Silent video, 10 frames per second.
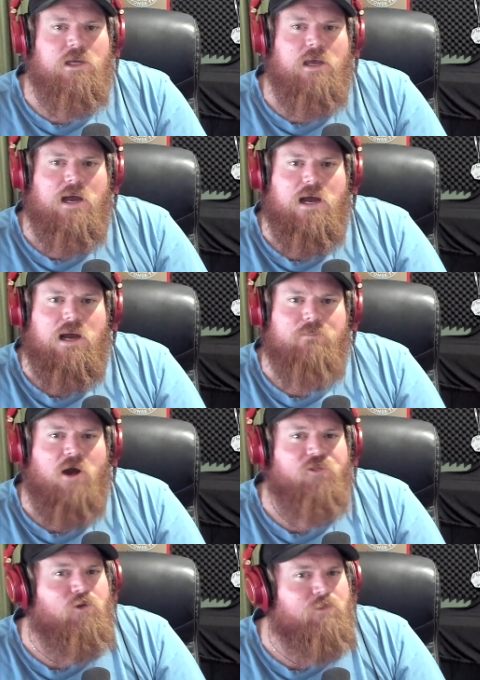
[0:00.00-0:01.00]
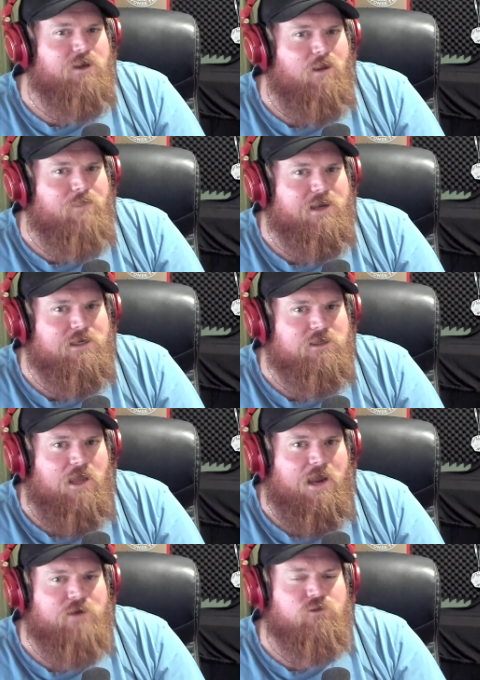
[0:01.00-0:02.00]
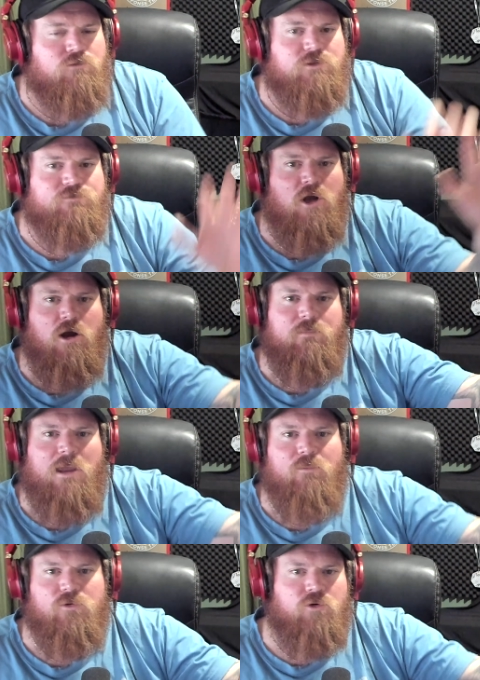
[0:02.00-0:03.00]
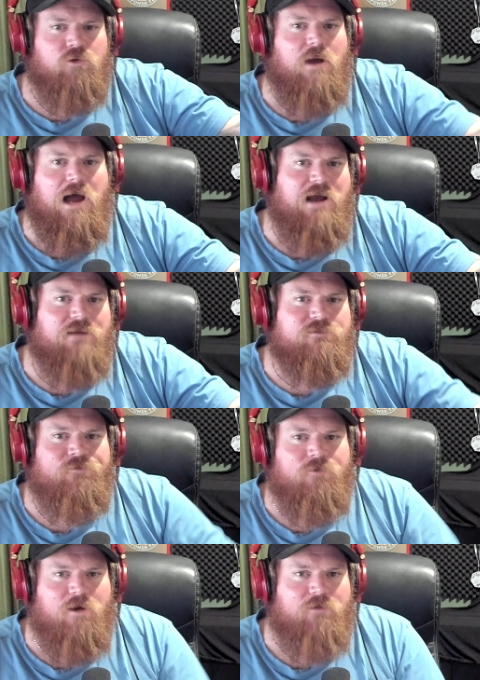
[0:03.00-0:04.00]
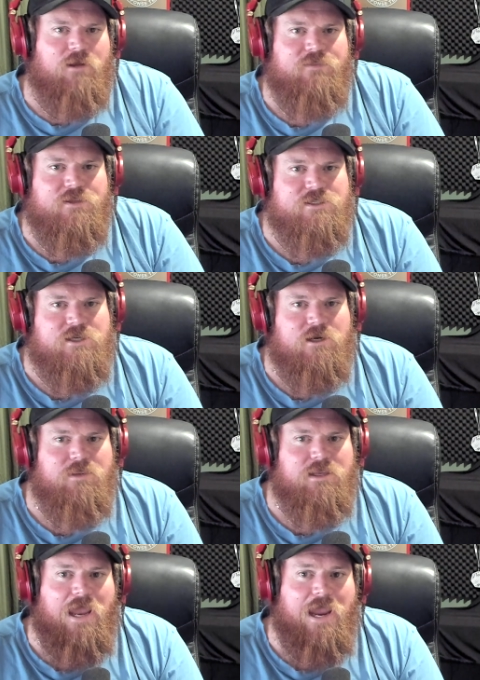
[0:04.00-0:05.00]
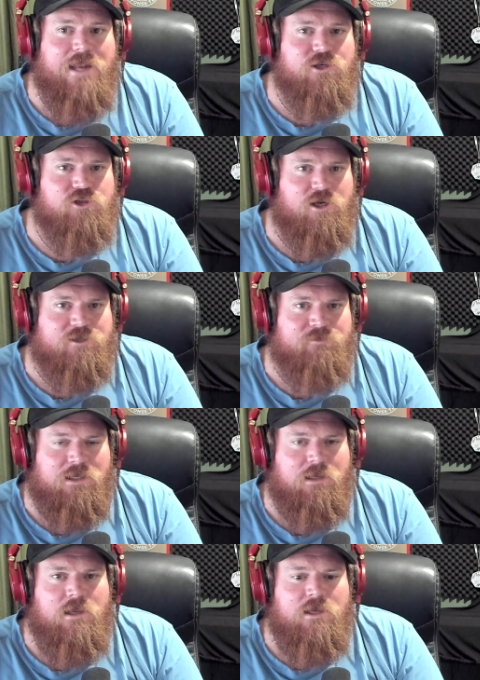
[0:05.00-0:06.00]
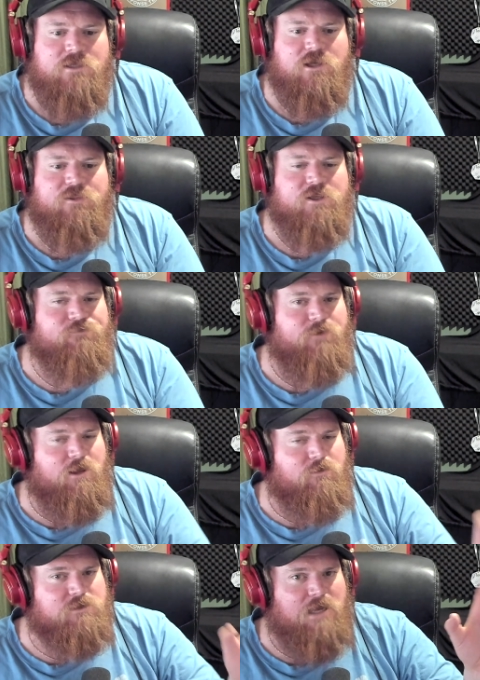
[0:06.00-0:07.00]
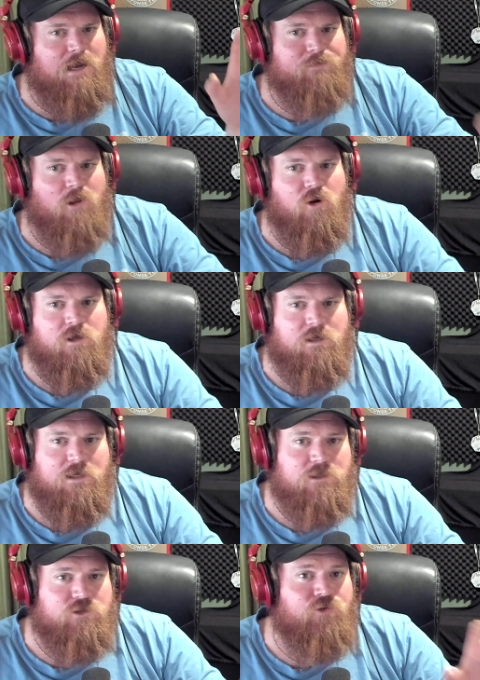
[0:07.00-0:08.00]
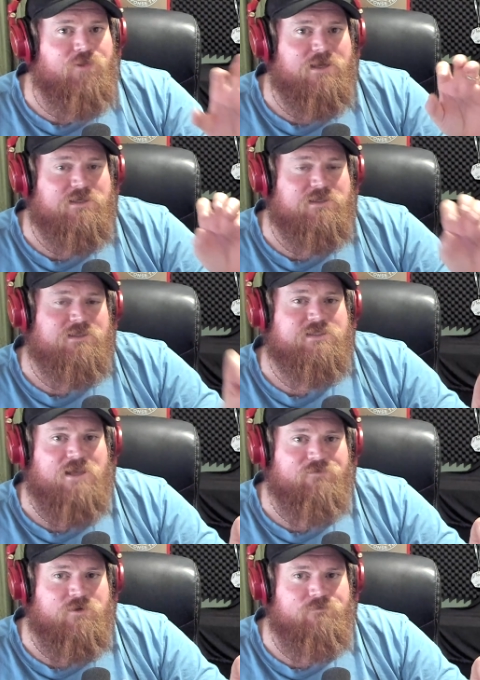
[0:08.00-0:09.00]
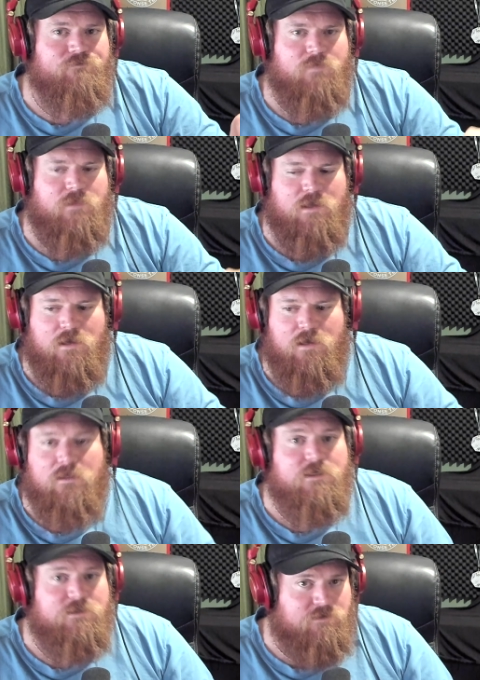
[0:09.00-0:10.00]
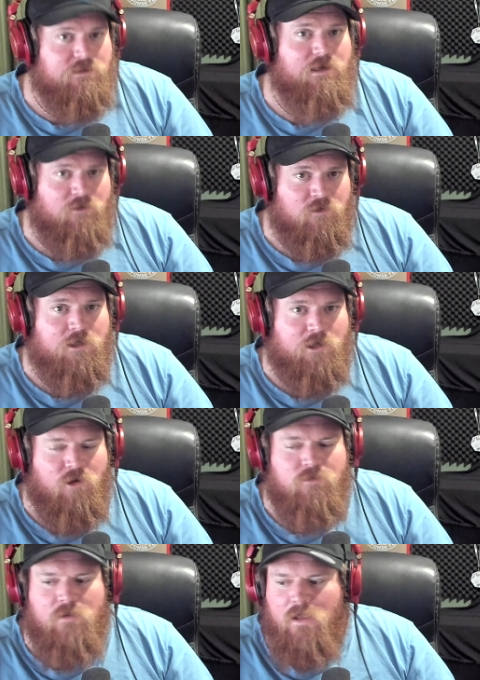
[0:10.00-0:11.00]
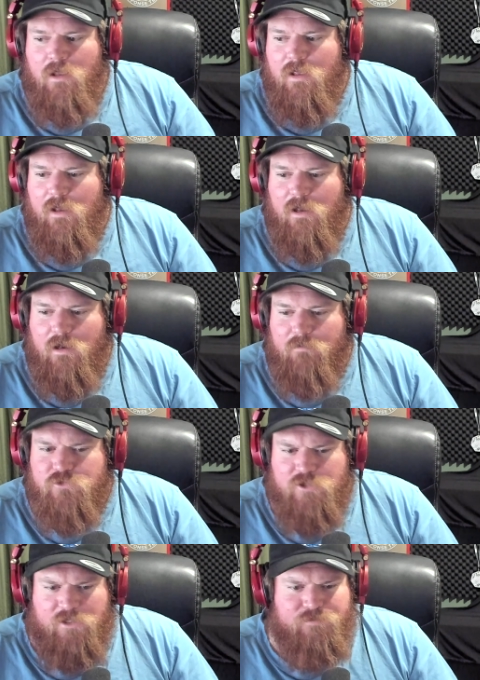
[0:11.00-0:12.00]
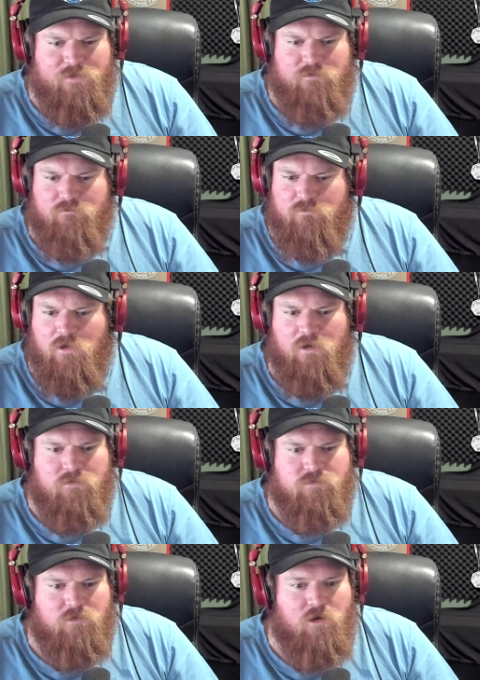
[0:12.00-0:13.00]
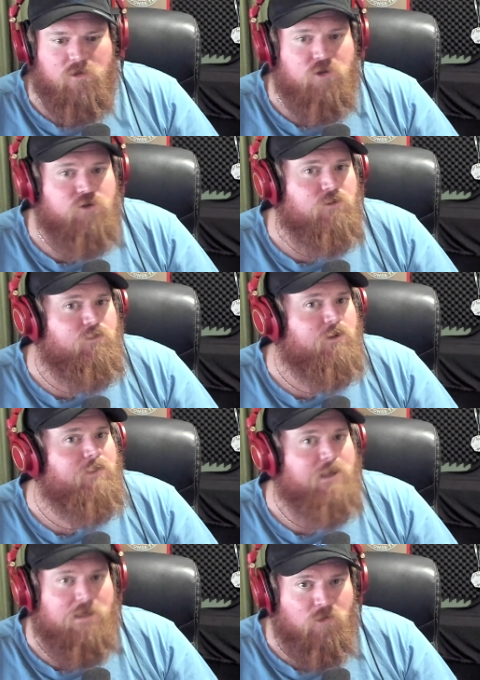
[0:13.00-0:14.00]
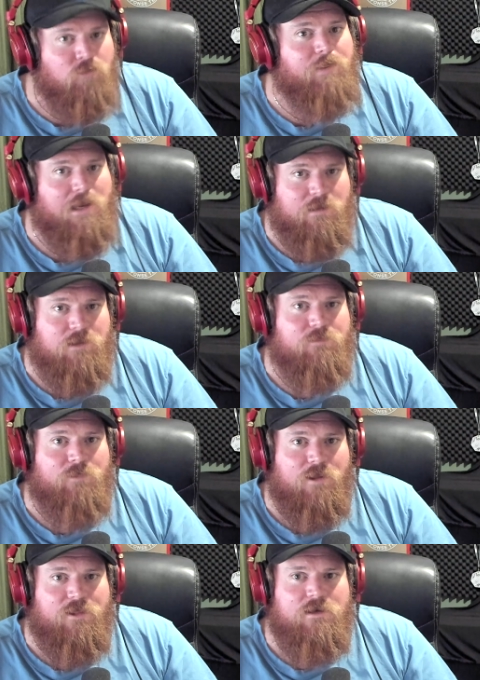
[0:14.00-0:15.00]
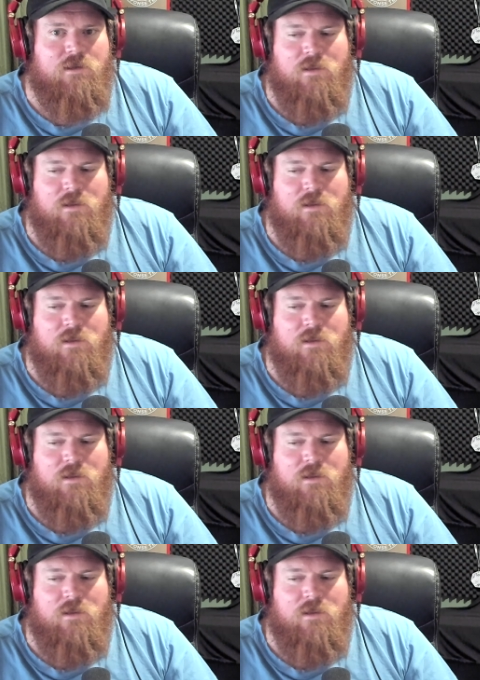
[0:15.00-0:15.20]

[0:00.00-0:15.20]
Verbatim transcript: I thought we'd go back in the annals of time and we'll do After Forever, and this is going to be Energize Me. So this video was uploaded in 2007, yes, that long ago, just when, oh god, YouTube would have been a little baby by then.